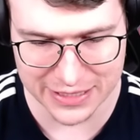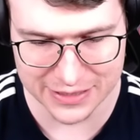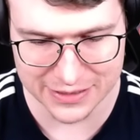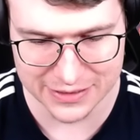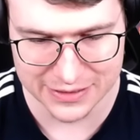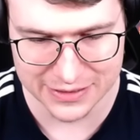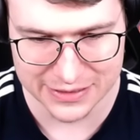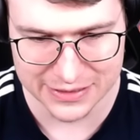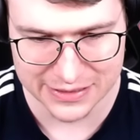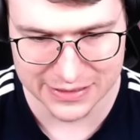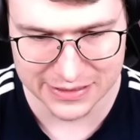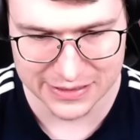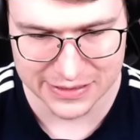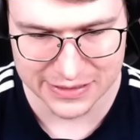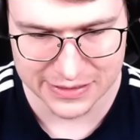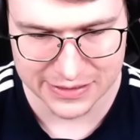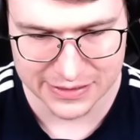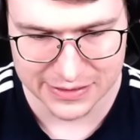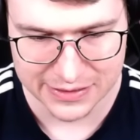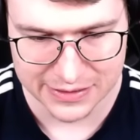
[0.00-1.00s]

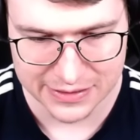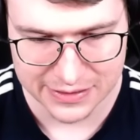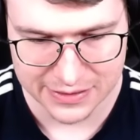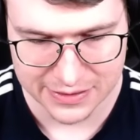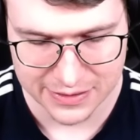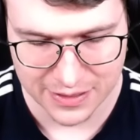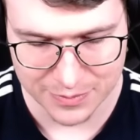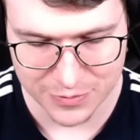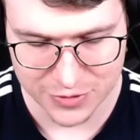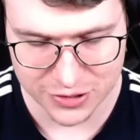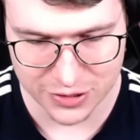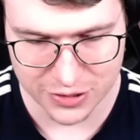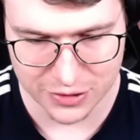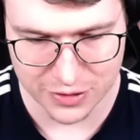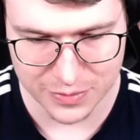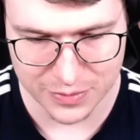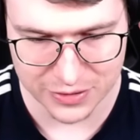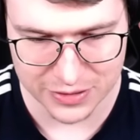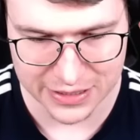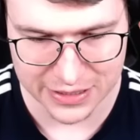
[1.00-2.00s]
I'm just gonna go
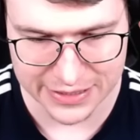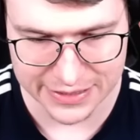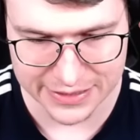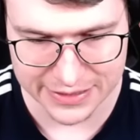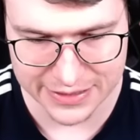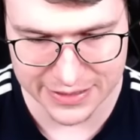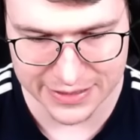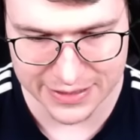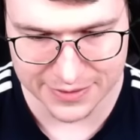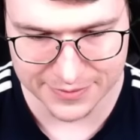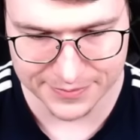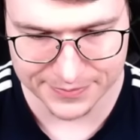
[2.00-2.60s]
bowler like this.